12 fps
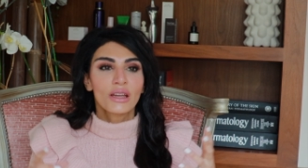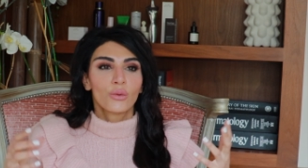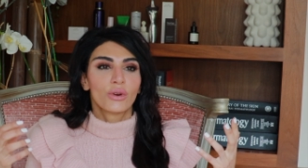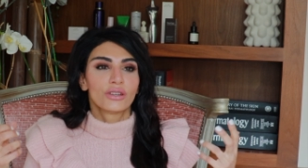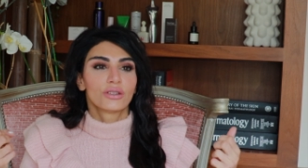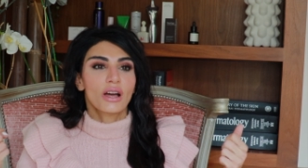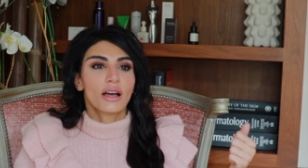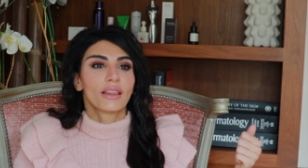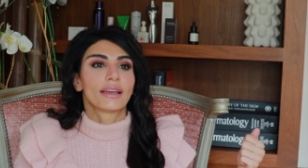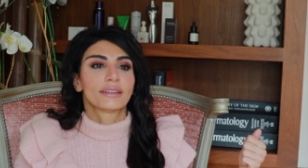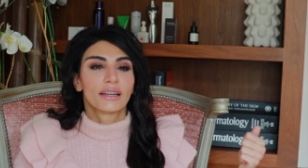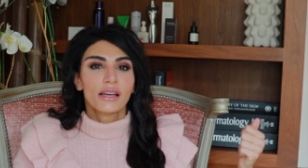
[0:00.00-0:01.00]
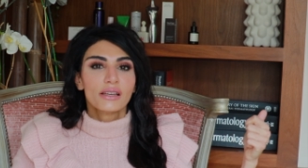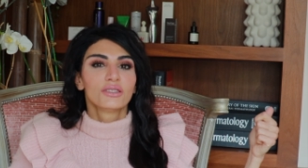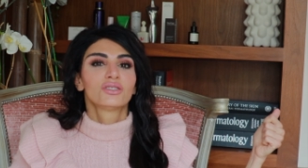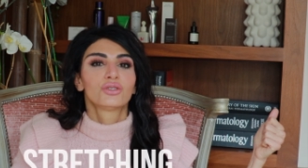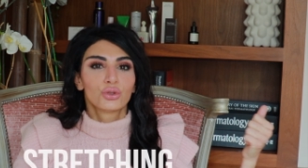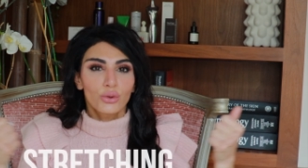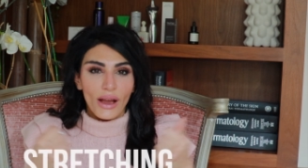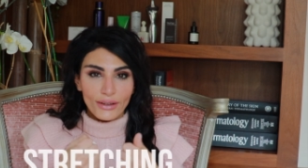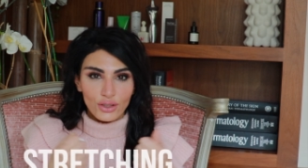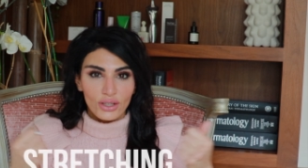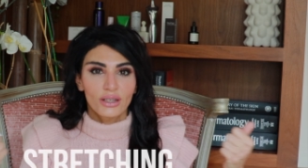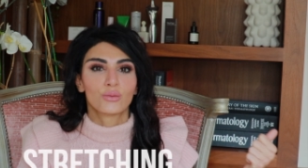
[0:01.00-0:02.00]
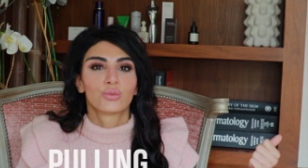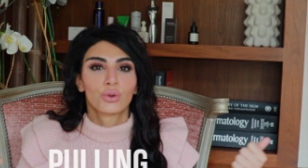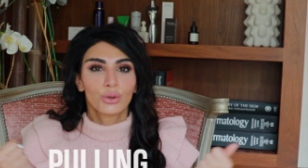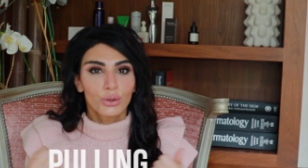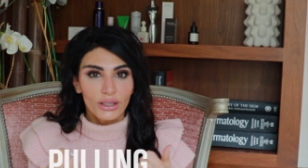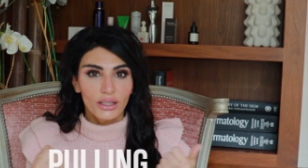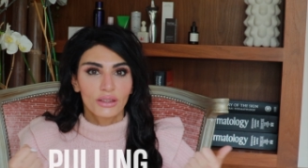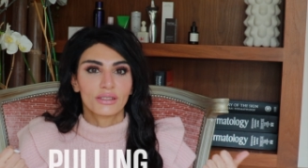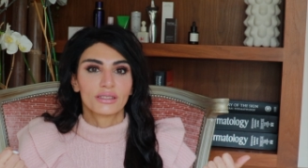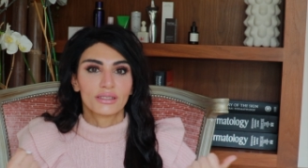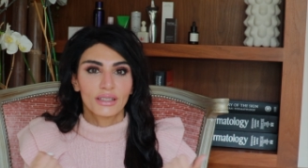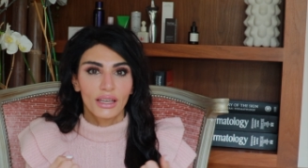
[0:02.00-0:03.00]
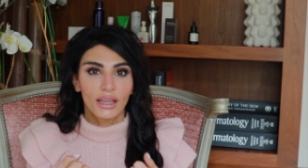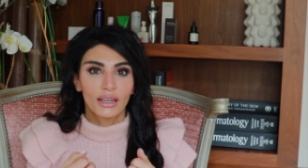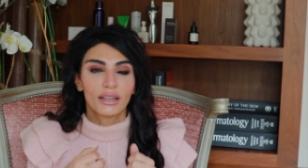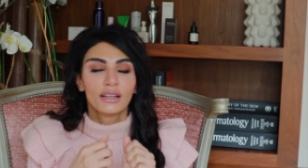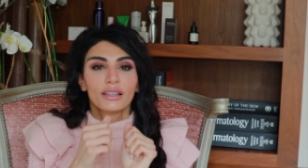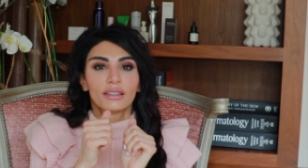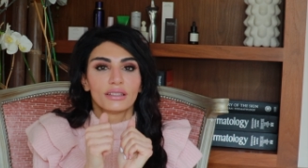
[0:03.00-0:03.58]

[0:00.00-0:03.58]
When you're not like stretching and pulling on the skin,